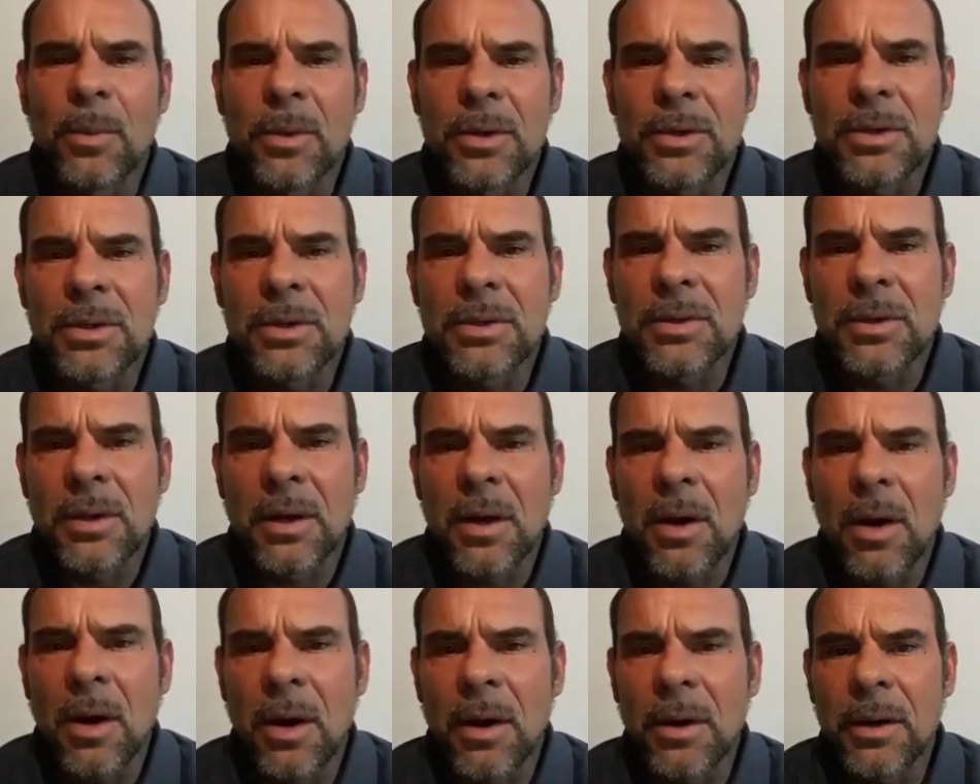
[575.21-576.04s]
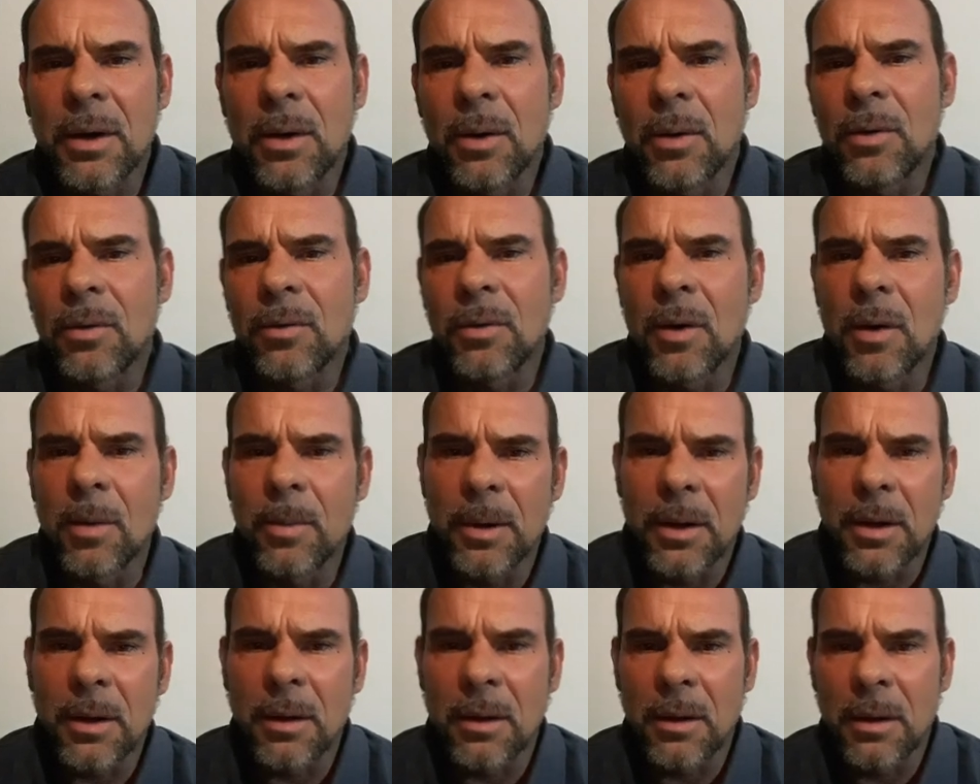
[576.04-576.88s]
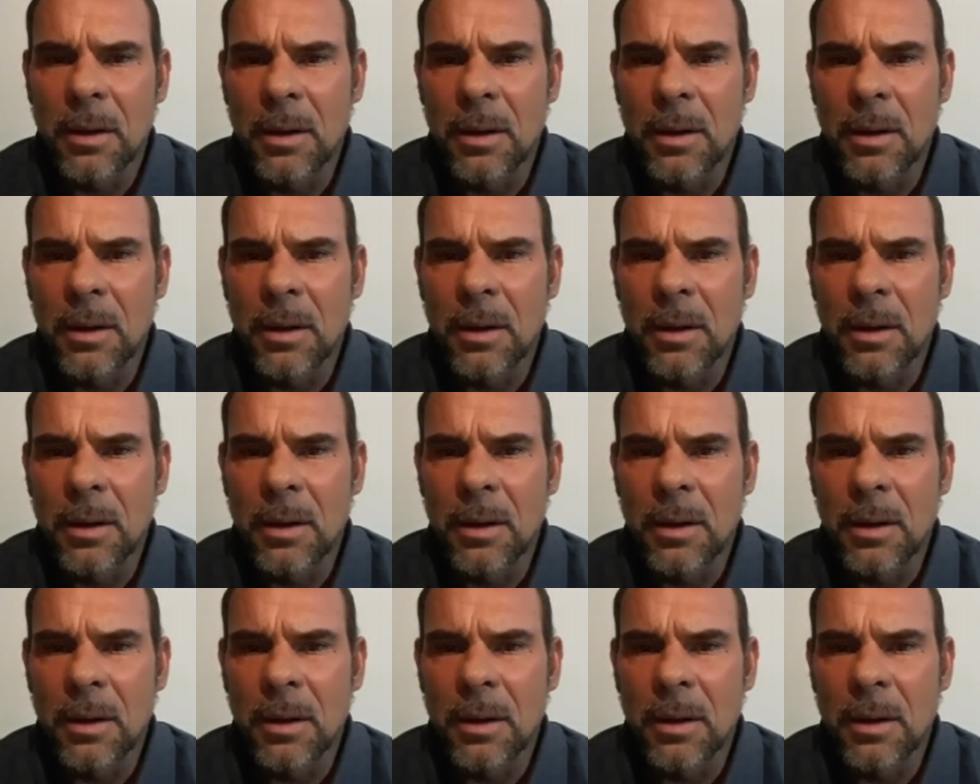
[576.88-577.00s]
which is the cardio aerobic